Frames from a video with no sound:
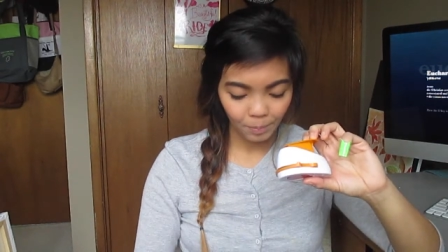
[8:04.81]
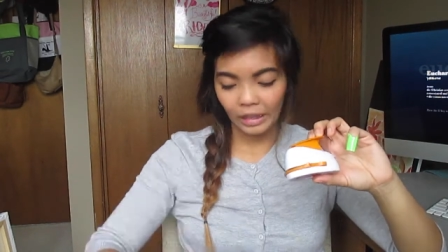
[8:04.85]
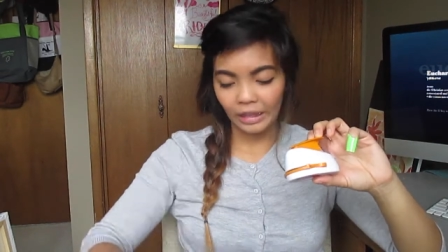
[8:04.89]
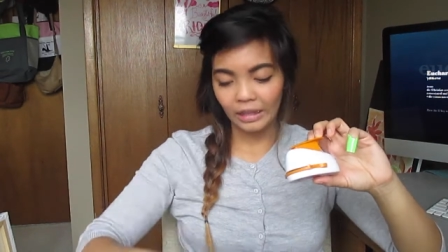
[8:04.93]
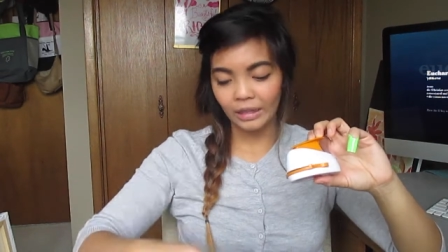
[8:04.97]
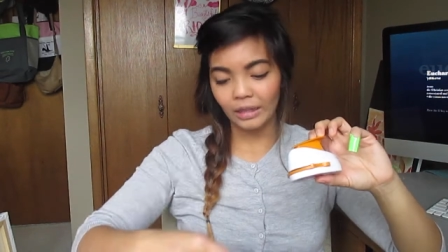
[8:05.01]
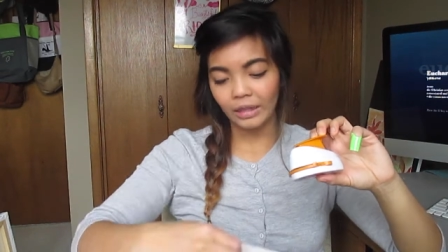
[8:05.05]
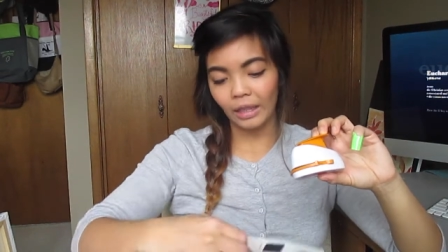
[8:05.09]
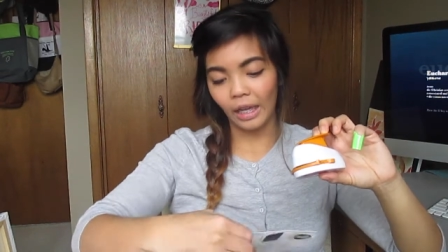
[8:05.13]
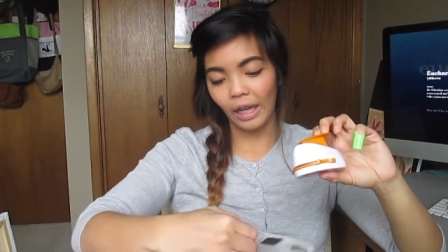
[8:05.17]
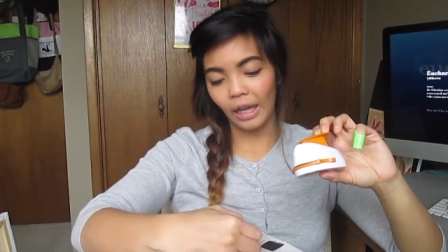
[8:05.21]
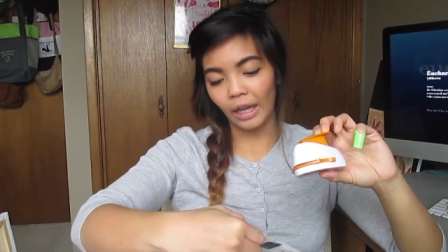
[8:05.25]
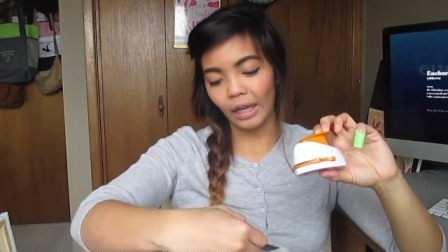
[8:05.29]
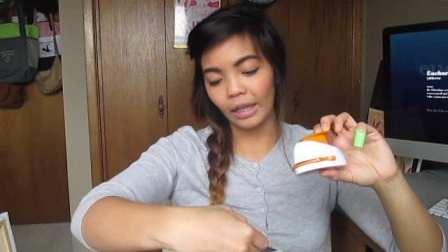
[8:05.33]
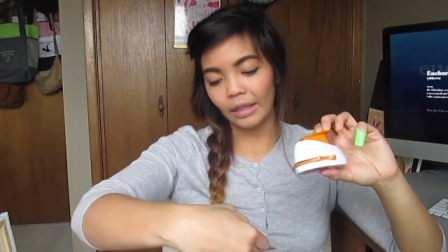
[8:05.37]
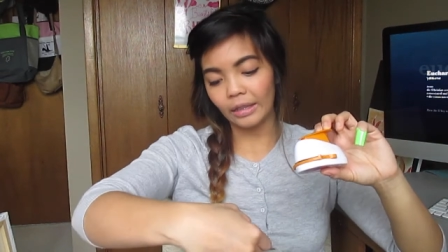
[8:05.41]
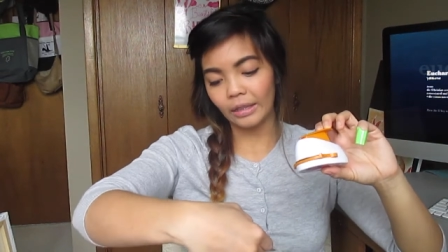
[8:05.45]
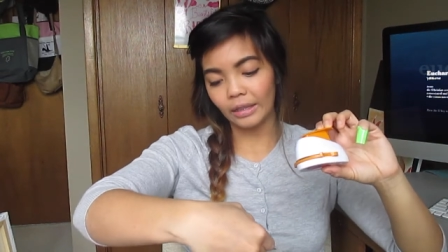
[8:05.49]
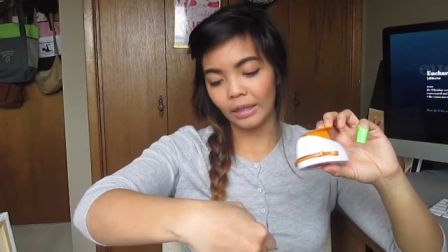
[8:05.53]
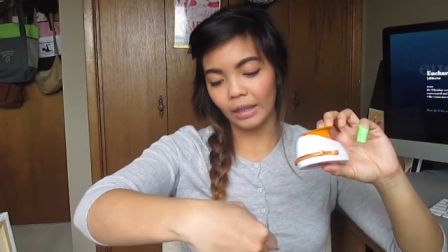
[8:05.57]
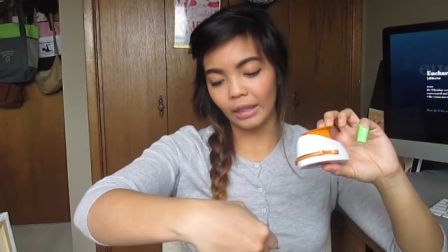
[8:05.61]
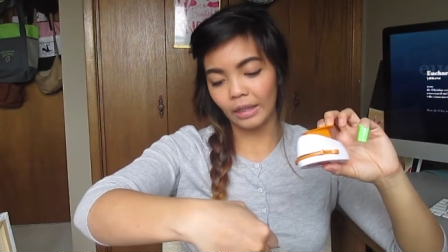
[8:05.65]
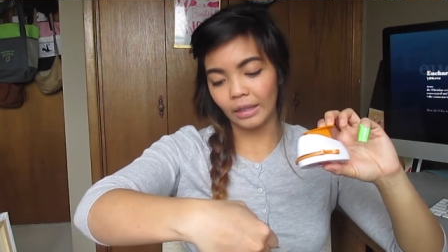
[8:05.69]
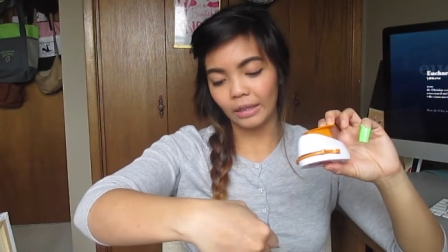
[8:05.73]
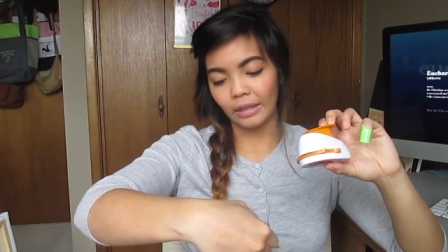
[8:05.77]
This
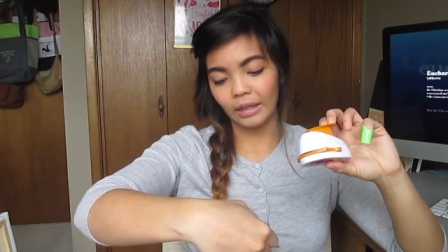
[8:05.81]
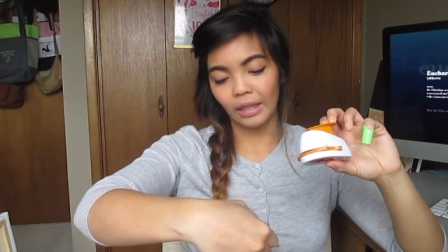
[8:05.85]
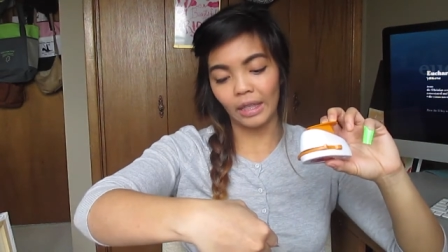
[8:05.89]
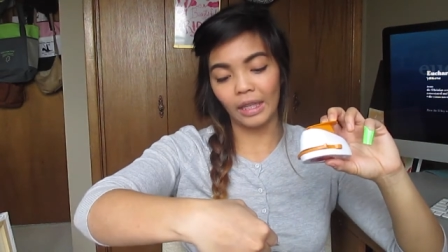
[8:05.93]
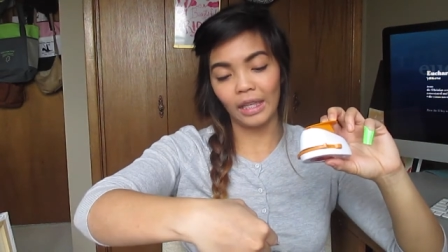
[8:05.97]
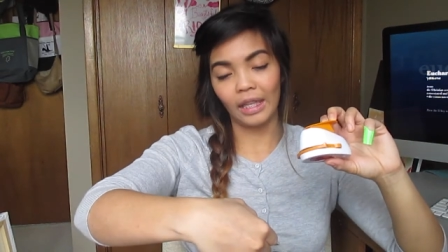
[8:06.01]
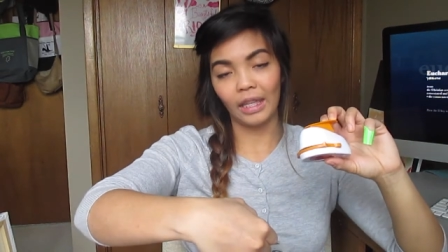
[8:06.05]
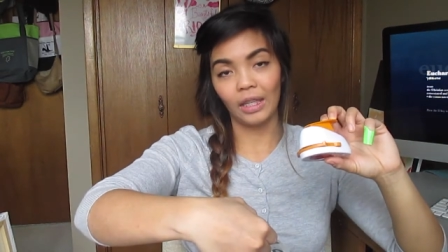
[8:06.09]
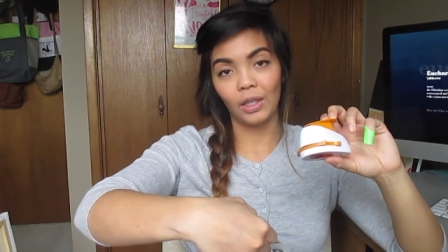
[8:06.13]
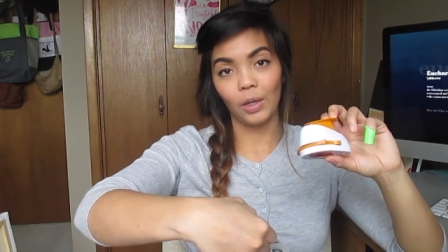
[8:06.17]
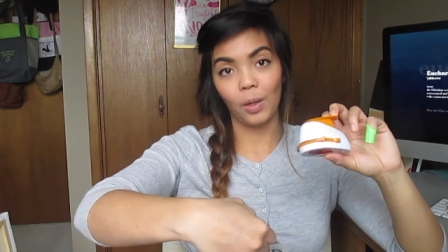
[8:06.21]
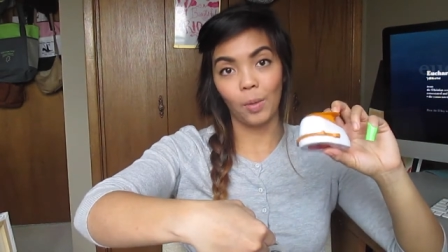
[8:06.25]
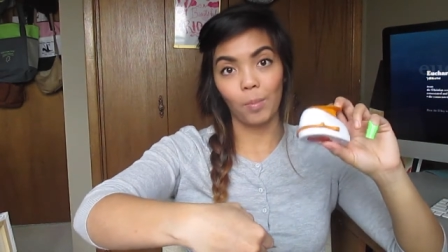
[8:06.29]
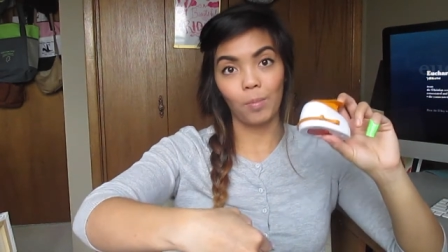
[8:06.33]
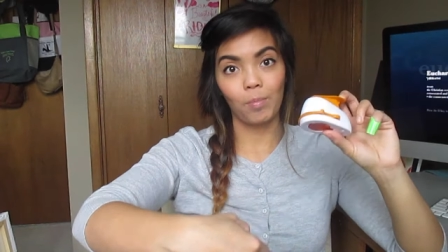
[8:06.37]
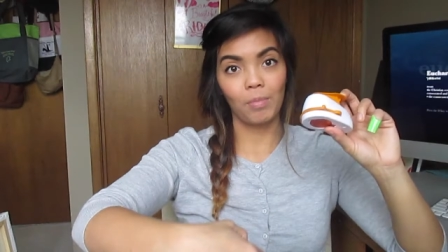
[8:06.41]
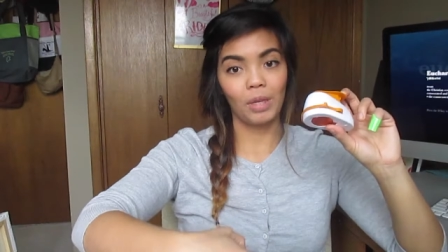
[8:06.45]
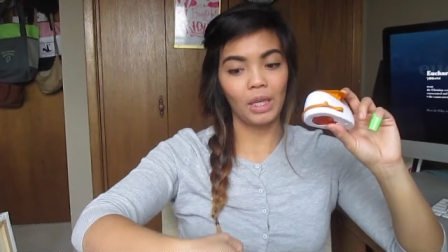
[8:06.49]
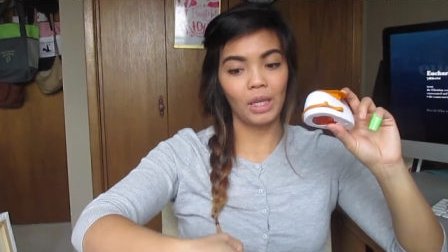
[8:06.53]
size is in